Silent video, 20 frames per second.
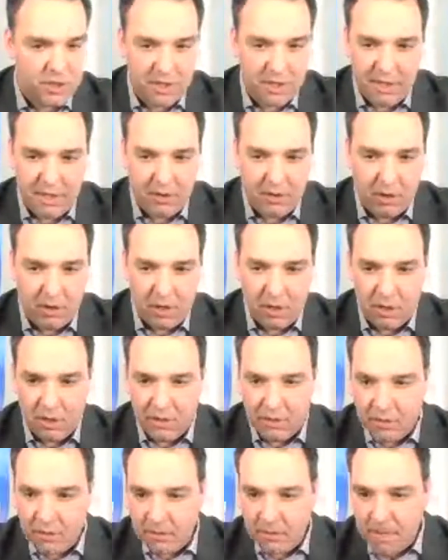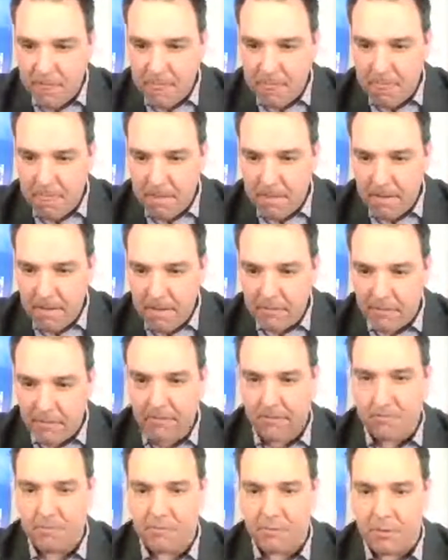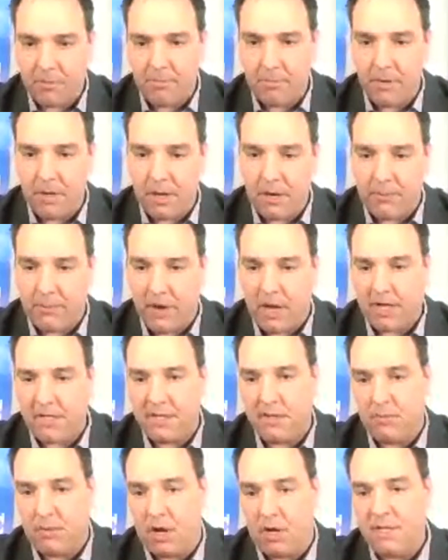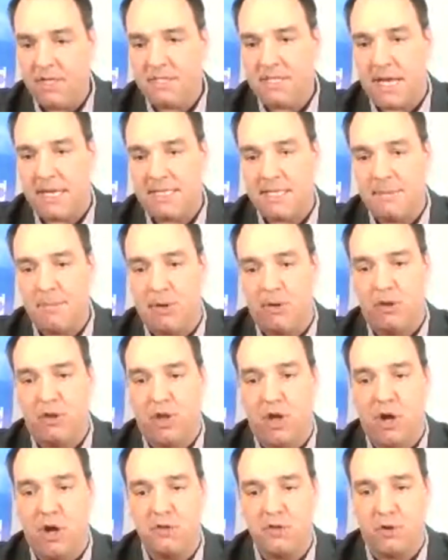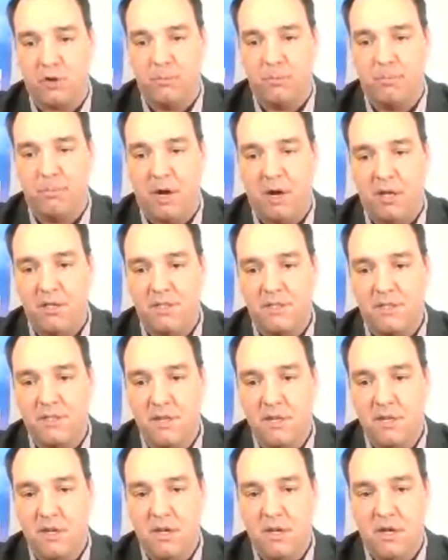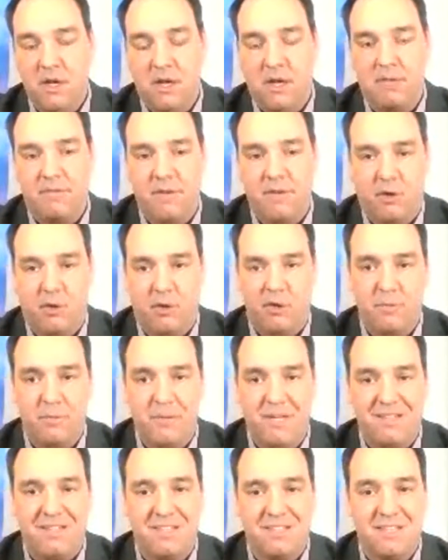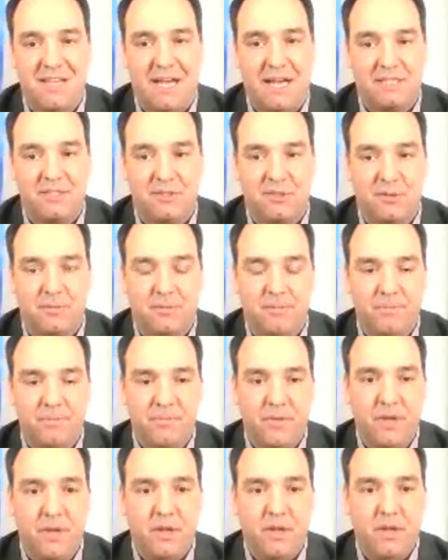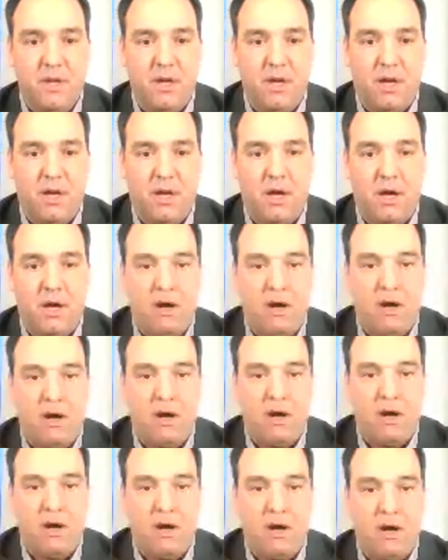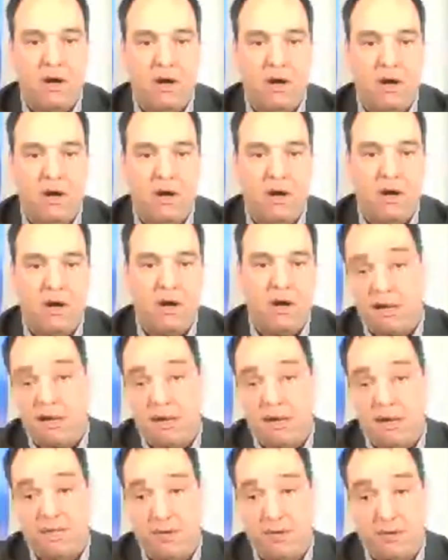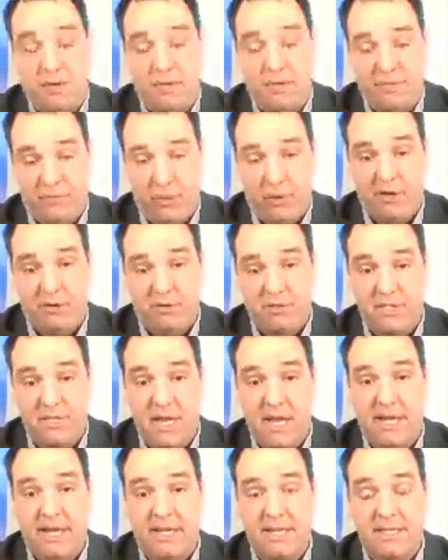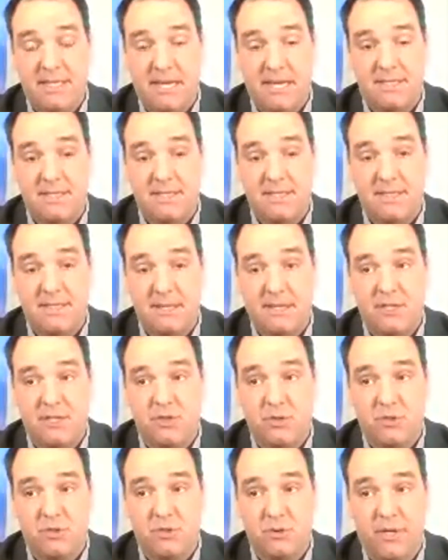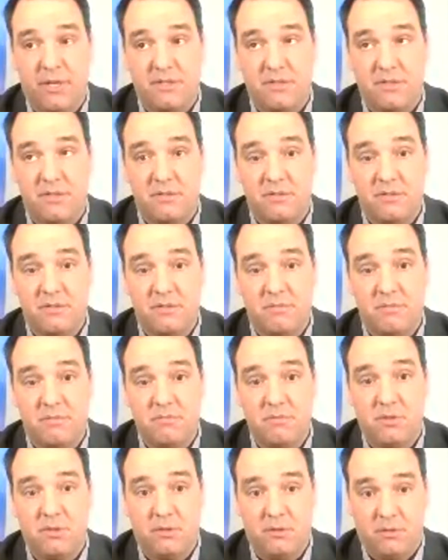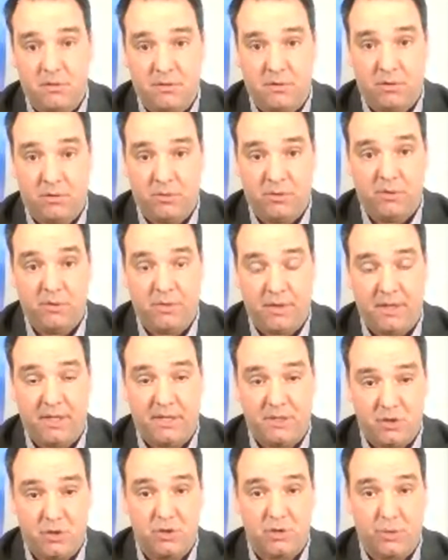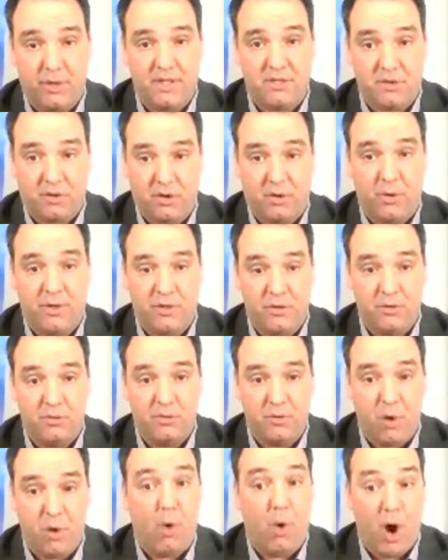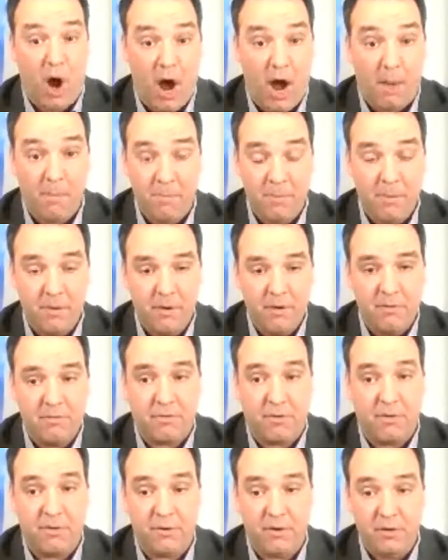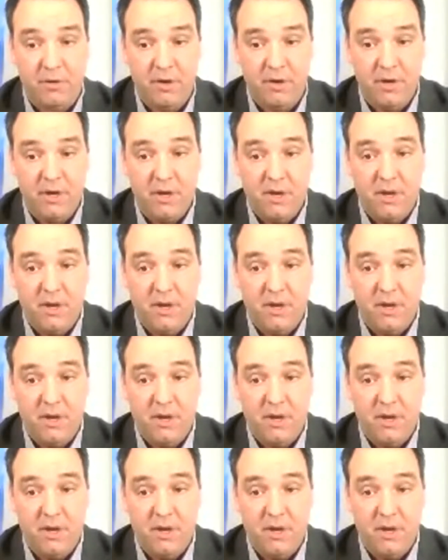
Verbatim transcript: here on from Rodney. Rodney's asking about long-term bonds, if they're going to be a disaster. Well, if what you're saying is as interest rates, you know, you think interest rates are going to go up further,